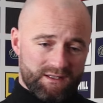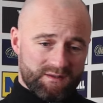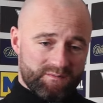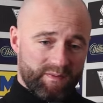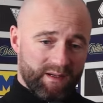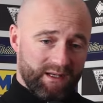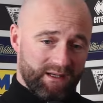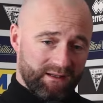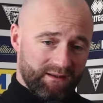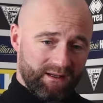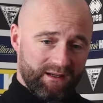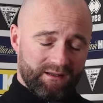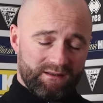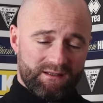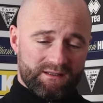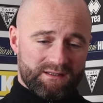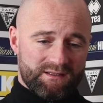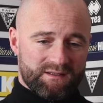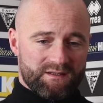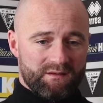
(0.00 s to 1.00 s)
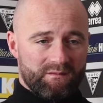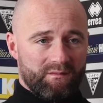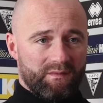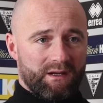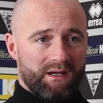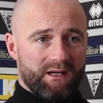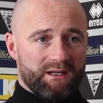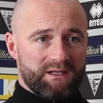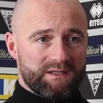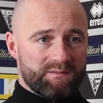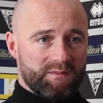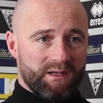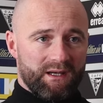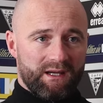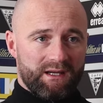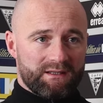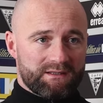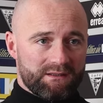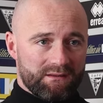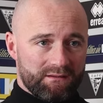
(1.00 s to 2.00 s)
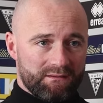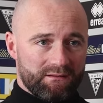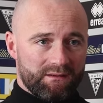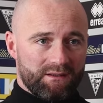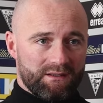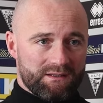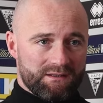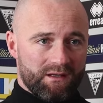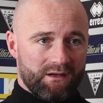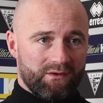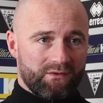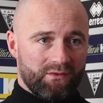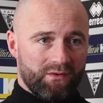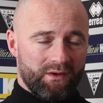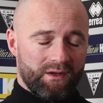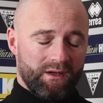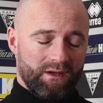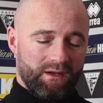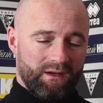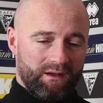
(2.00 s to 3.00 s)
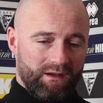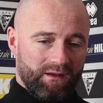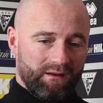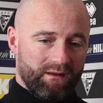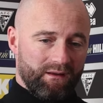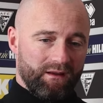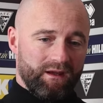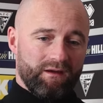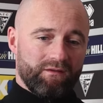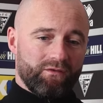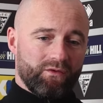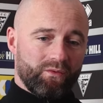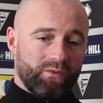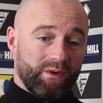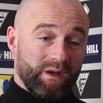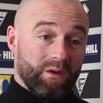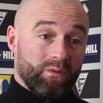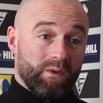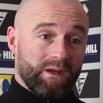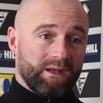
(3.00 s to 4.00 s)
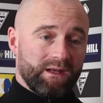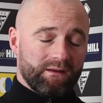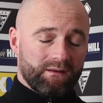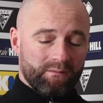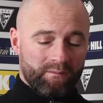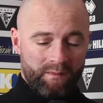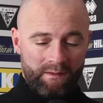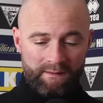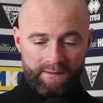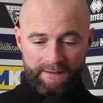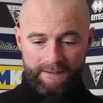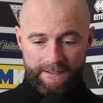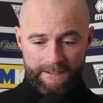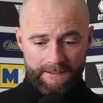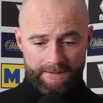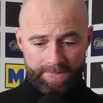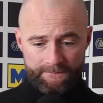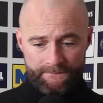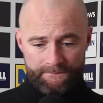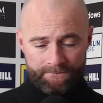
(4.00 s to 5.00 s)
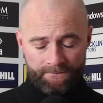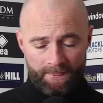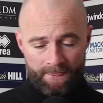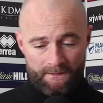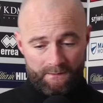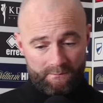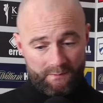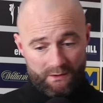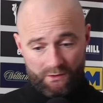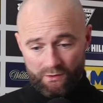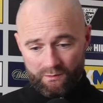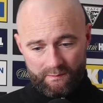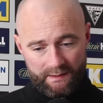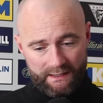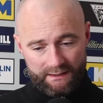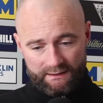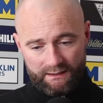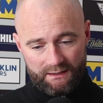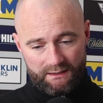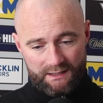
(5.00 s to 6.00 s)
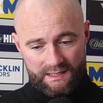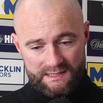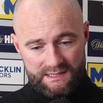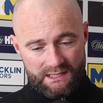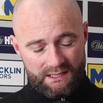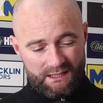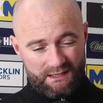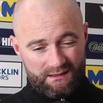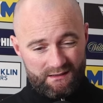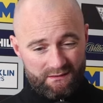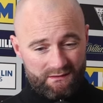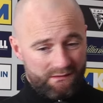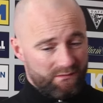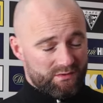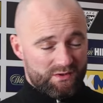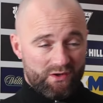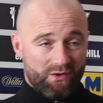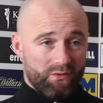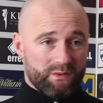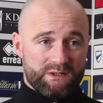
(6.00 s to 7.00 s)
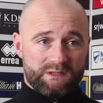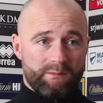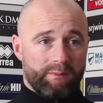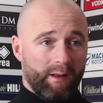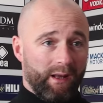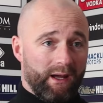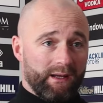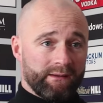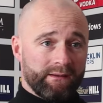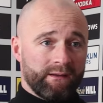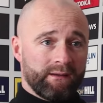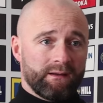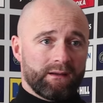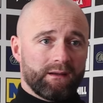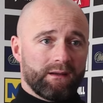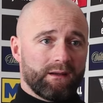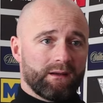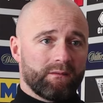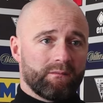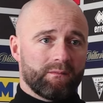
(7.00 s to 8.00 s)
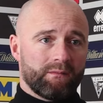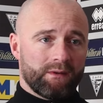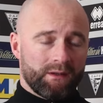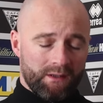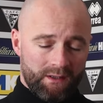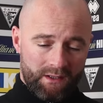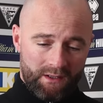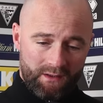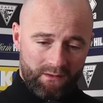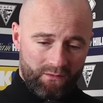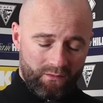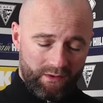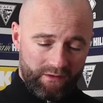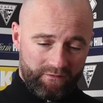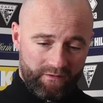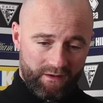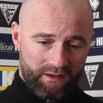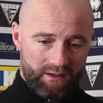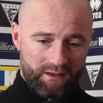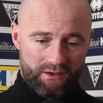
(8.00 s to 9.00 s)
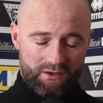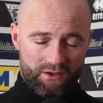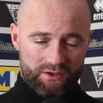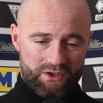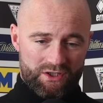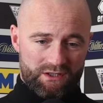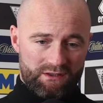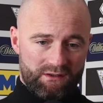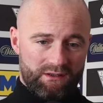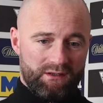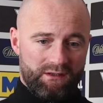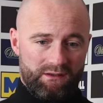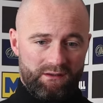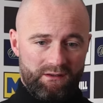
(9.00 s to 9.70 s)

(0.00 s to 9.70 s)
since Benedictus has come back, he's been excellent, and he's now at the level where we need him. But going back to Chris Kane, it was always a plan. With the concussion,